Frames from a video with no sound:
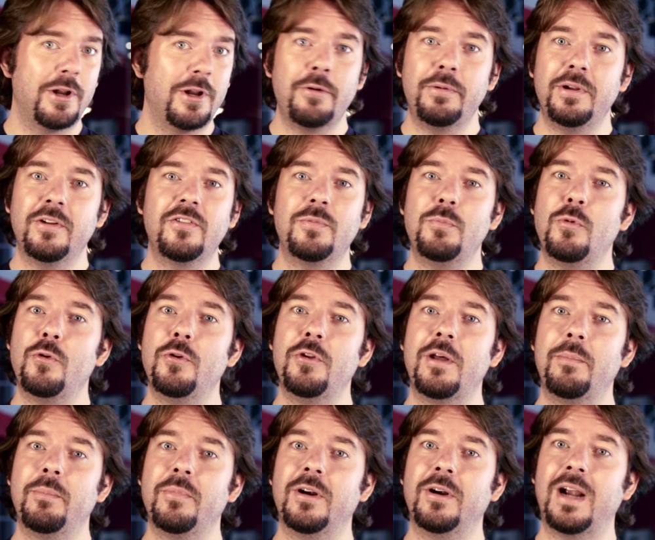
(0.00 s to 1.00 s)
but only a small
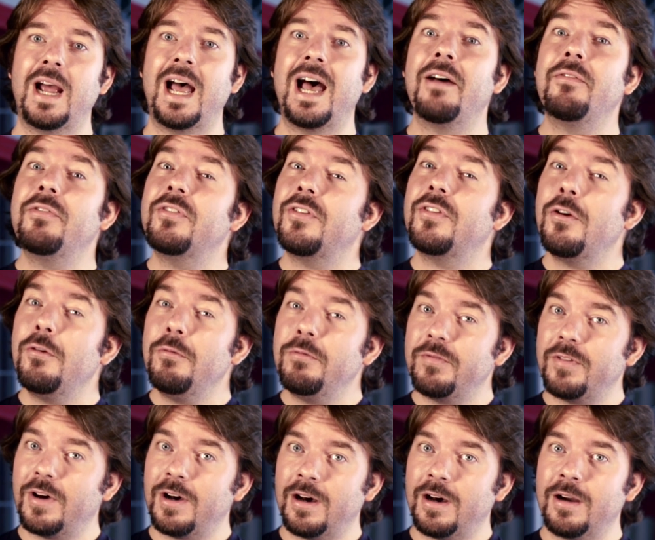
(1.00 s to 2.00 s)
number have so
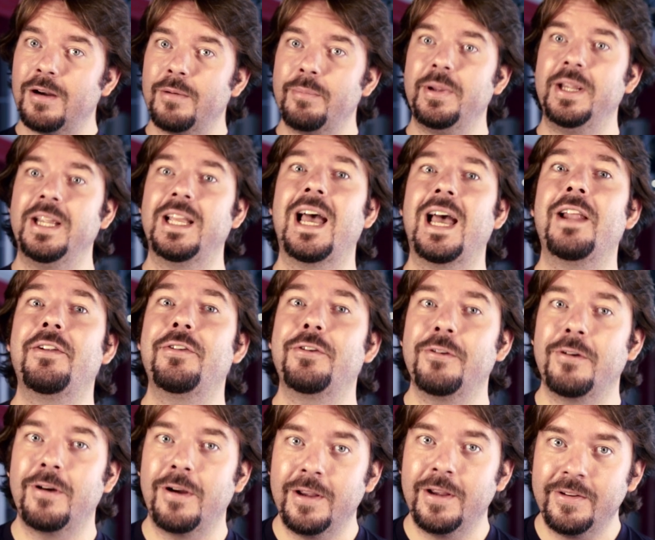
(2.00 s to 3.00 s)
far been
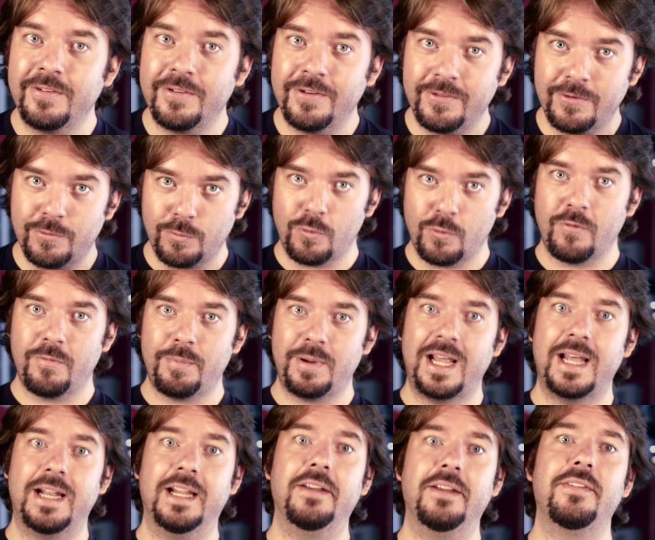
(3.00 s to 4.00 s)
categorized as dwarf
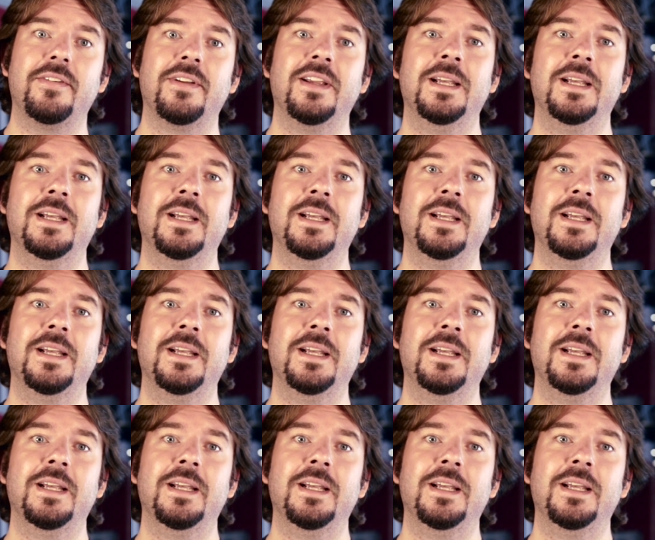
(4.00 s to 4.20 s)
planets.